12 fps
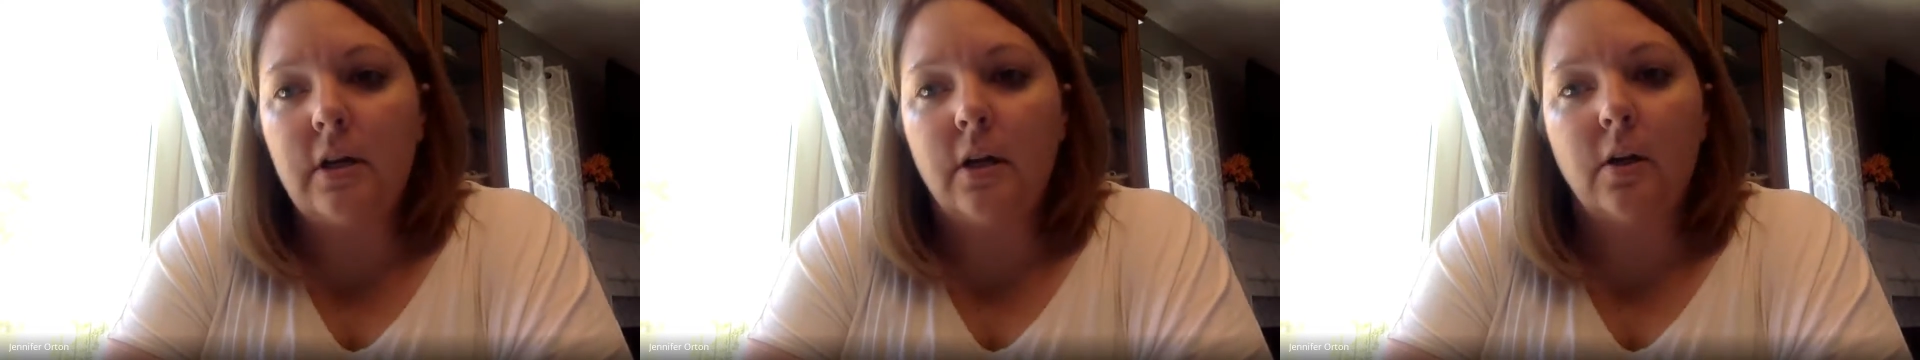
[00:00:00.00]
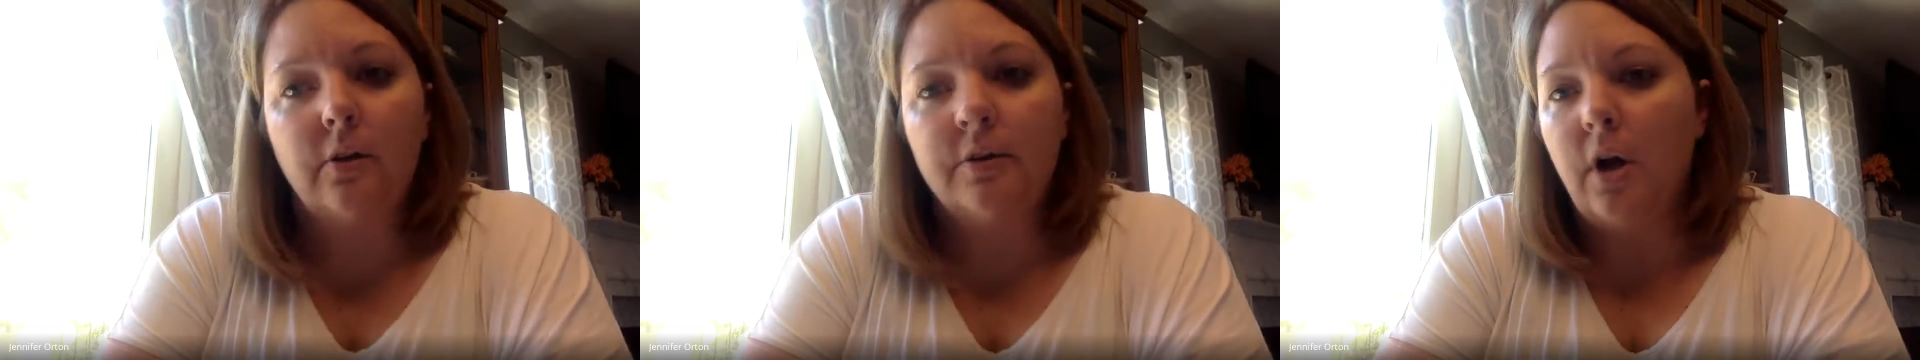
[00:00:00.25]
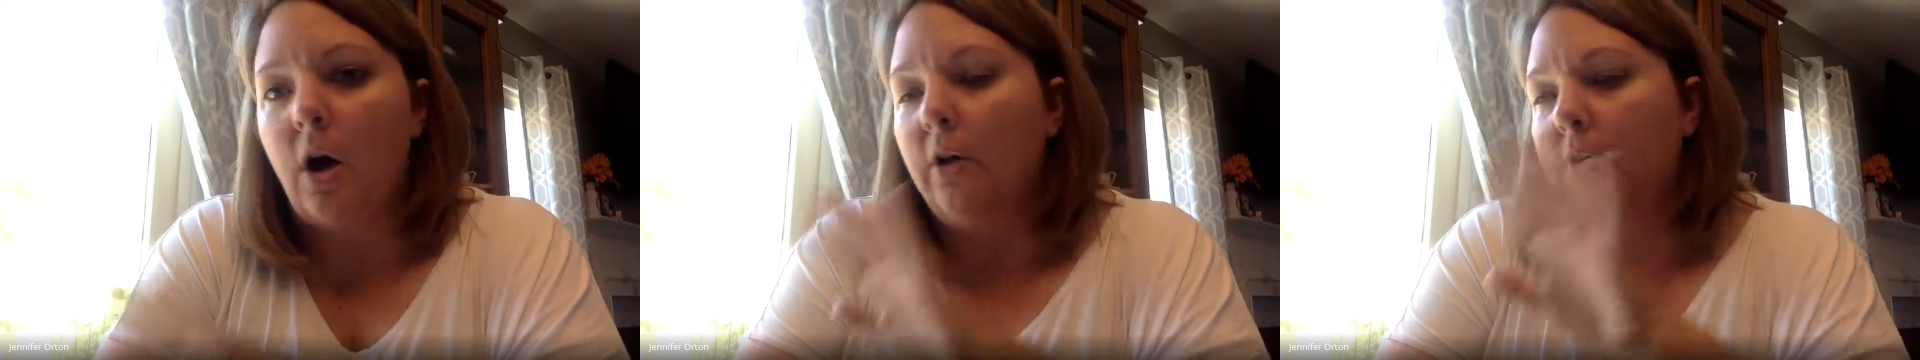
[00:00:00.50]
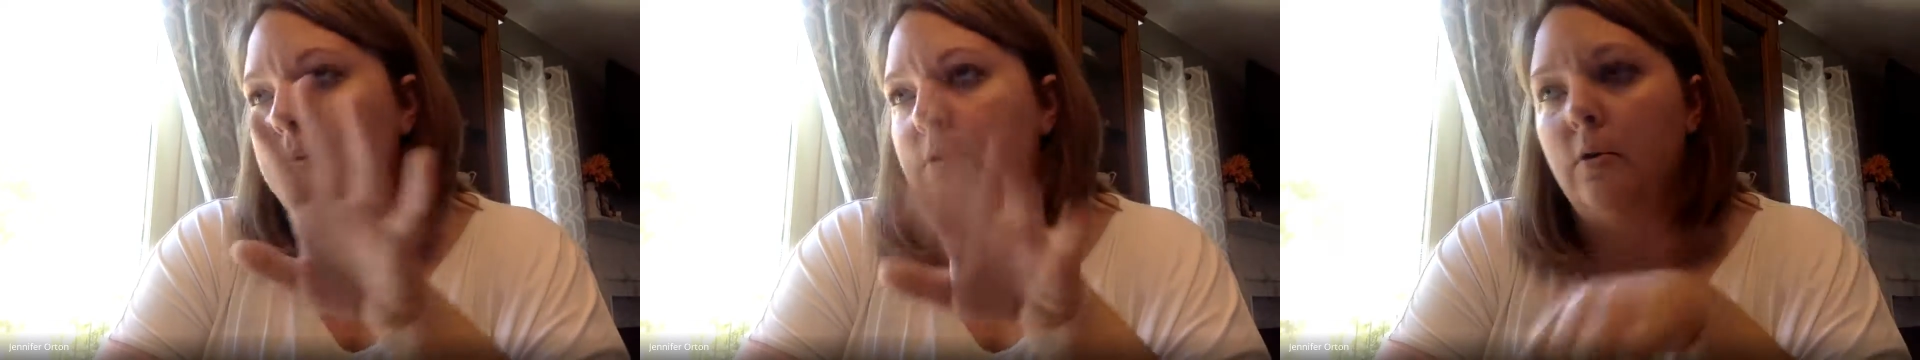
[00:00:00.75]
It includes all
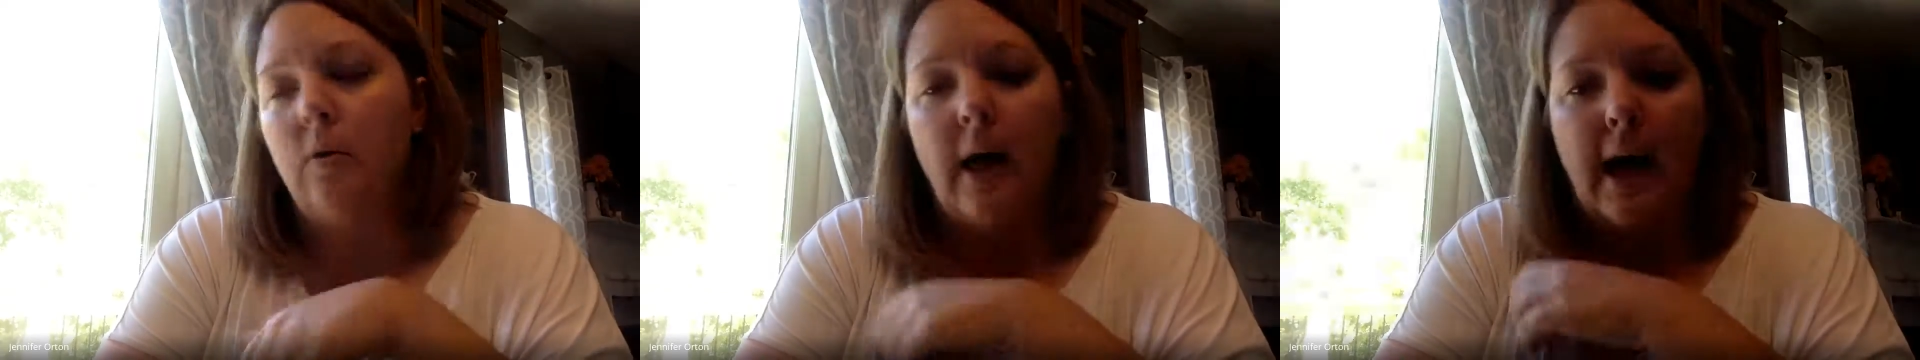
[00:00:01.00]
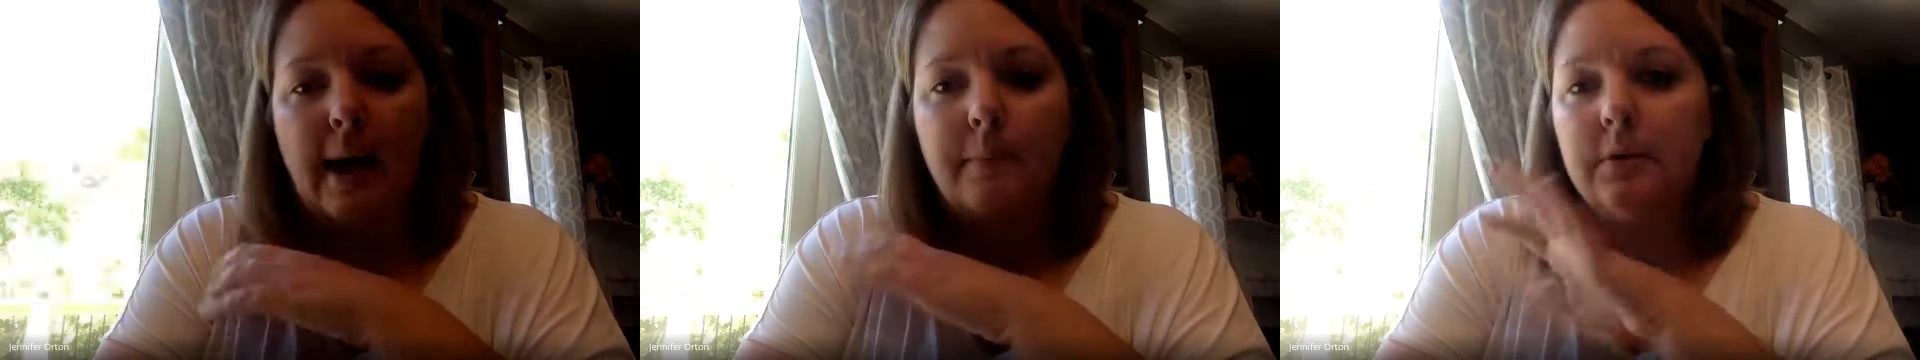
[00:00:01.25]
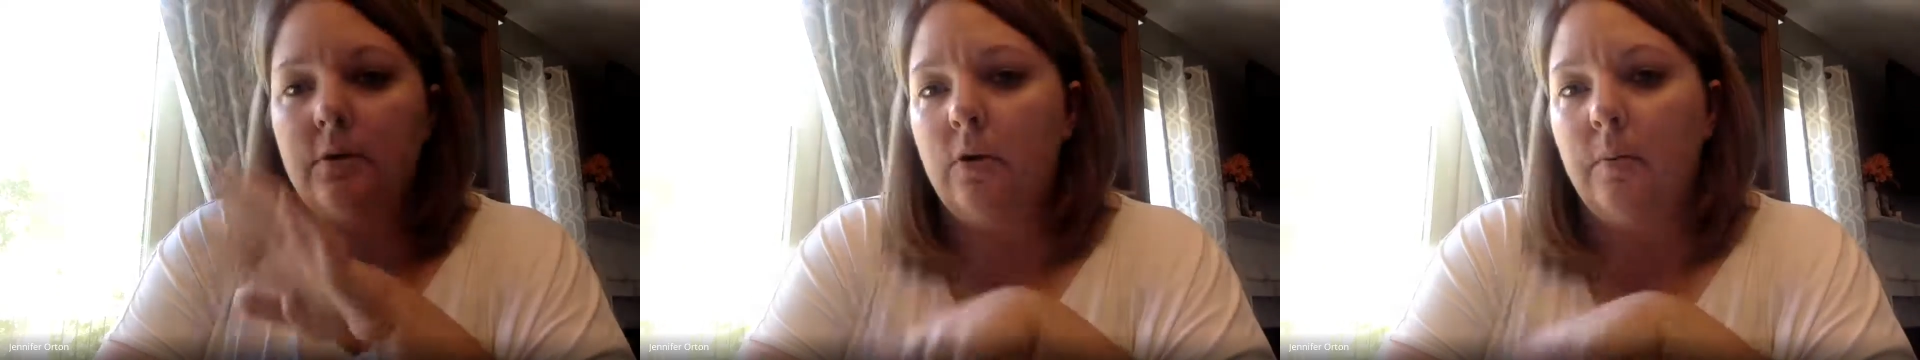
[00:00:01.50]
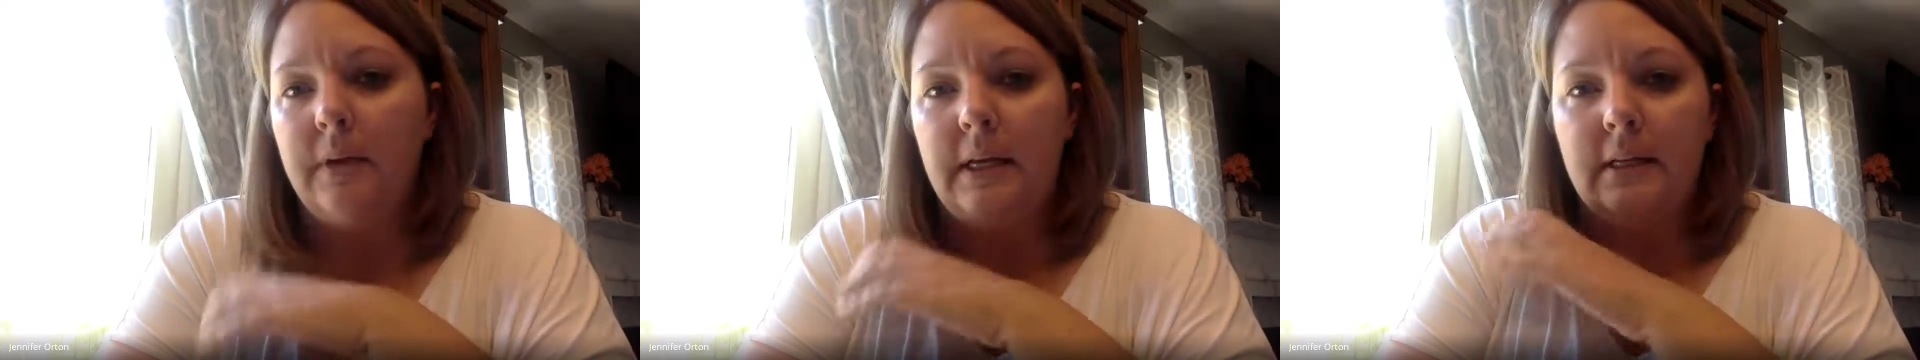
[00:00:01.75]
those Google apps,
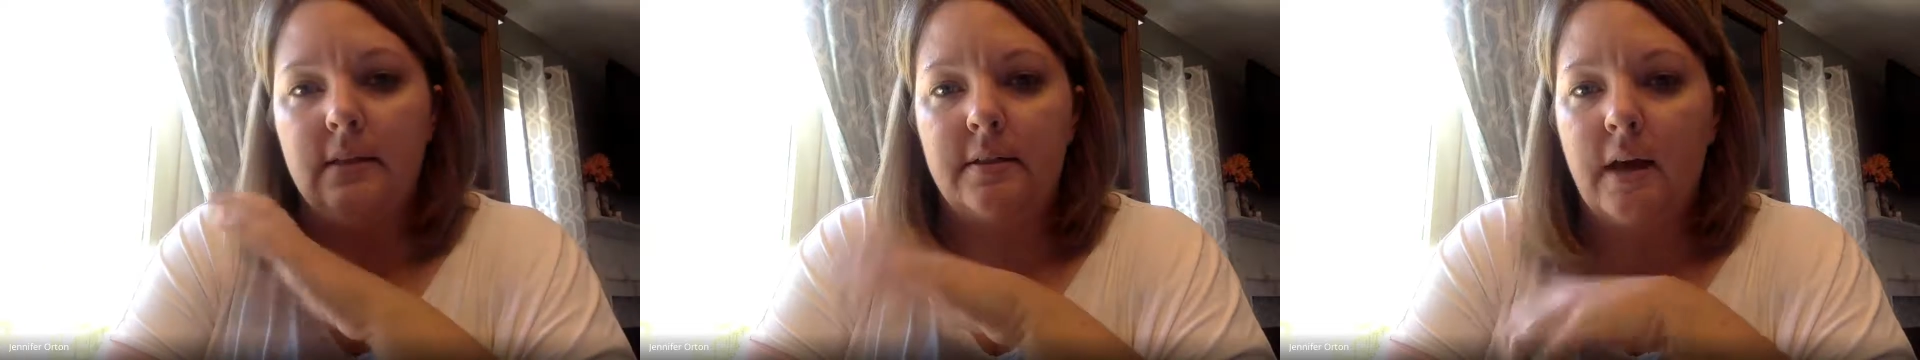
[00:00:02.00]
Google Meets,